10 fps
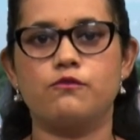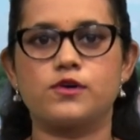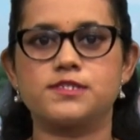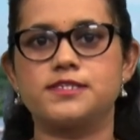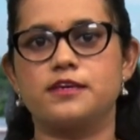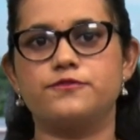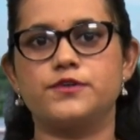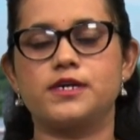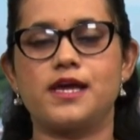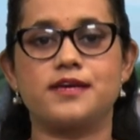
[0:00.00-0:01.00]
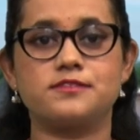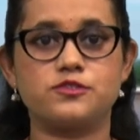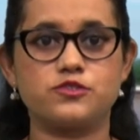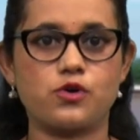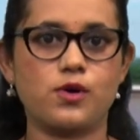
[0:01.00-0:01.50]
for safer and
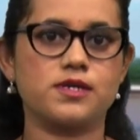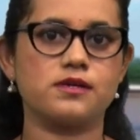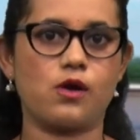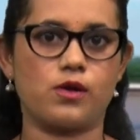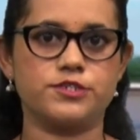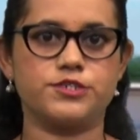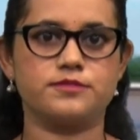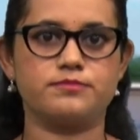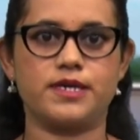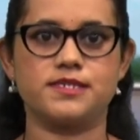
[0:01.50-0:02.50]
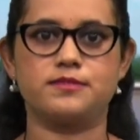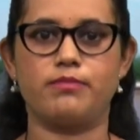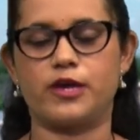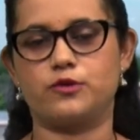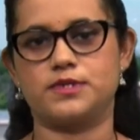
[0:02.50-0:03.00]
stronger
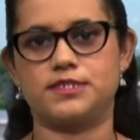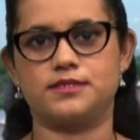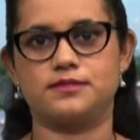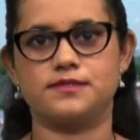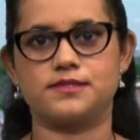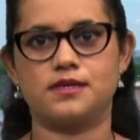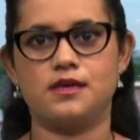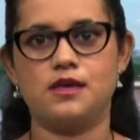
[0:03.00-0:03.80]
collagen-based biomaterials.